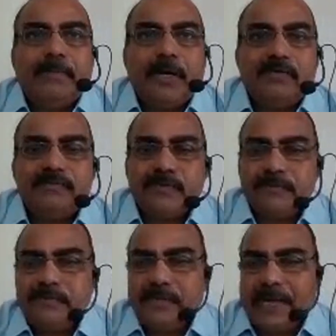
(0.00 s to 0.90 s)
Then
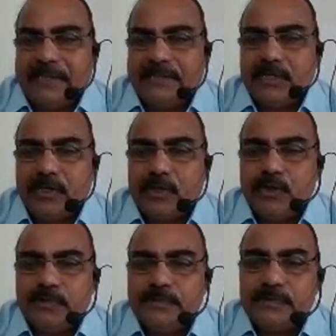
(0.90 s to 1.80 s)
apart from
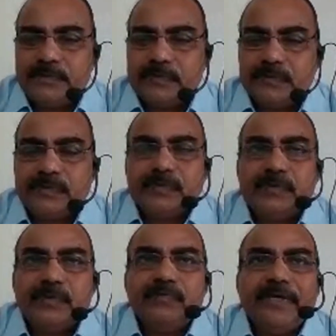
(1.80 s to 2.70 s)
natural
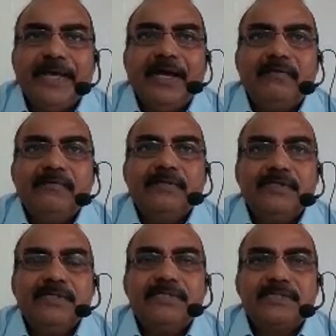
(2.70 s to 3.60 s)
ropes, we
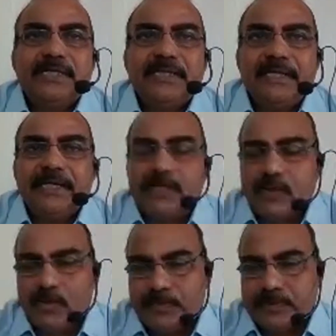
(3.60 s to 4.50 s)
have
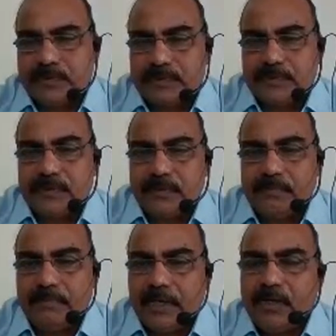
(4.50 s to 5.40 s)
synthetic ropes
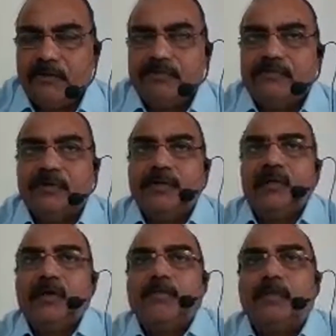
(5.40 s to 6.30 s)
made of
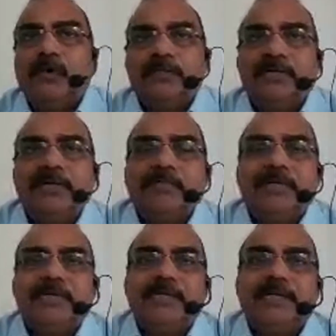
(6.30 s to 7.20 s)

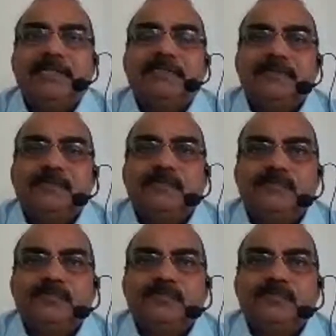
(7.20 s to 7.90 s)
polythene materials.